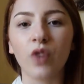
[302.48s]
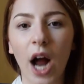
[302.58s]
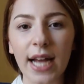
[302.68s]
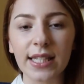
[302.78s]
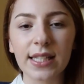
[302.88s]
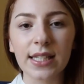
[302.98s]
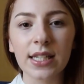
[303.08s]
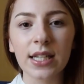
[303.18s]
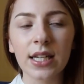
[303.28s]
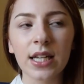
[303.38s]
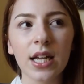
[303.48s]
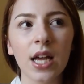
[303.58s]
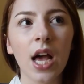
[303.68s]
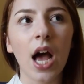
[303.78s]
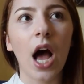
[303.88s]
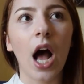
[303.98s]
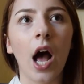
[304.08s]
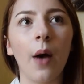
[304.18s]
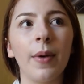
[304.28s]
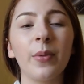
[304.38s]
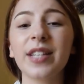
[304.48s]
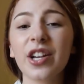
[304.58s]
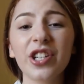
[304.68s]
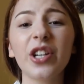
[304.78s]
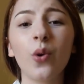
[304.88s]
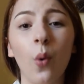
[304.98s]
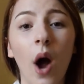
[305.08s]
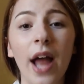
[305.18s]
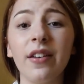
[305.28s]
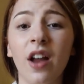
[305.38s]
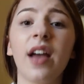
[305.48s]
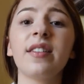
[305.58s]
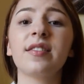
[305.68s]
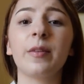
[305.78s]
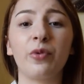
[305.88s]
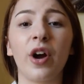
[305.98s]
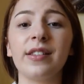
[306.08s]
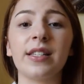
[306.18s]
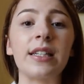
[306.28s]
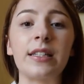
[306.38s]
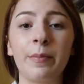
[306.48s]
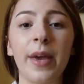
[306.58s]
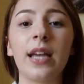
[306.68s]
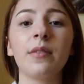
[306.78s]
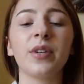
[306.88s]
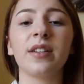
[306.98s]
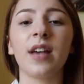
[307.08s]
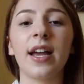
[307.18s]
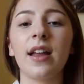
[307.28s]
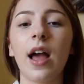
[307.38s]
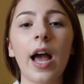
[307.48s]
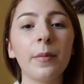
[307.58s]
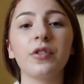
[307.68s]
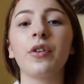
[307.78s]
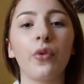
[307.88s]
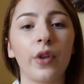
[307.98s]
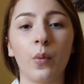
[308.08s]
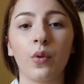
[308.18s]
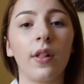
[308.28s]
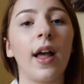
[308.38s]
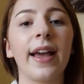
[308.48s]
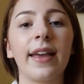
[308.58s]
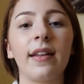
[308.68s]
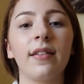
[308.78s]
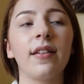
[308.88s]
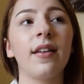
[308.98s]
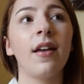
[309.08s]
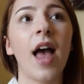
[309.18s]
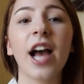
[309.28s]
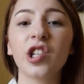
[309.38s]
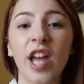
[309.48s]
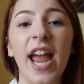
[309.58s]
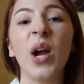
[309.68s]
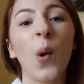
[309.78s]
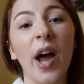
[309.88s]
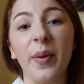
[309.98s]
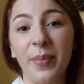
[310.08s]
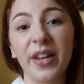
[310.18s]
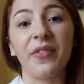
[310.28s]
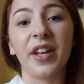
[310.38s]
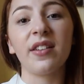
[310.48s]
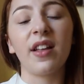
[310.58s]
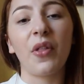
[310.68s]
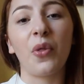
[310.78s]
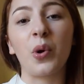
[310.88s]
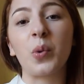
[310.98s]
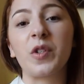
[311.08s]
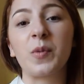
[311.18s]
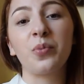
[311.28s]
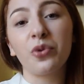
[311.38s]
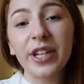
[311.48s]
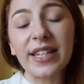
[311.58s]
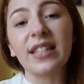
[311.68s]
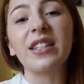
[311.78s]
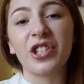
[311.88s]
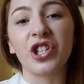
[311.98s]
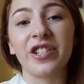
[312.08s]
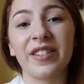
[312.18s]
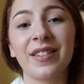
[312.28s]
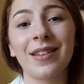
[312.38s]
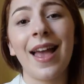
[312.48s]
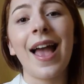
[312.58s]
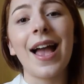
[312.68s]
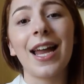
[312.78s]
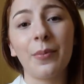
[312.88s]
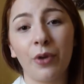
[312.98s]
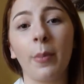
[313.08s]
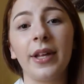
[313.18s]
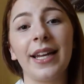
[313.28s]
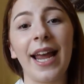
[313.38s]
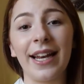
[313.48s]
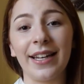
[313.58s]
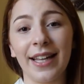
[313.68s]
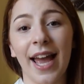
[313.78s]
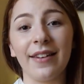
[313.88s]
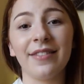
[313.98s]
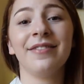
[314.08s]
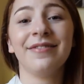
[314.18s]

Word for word: rice. Um, it was actually quite nice, surprising to me, because I absolutely thought I wouldn't like it. Actually ate quite a bit of it, thought it was pretty delicious, and I'm probably going to eat it again.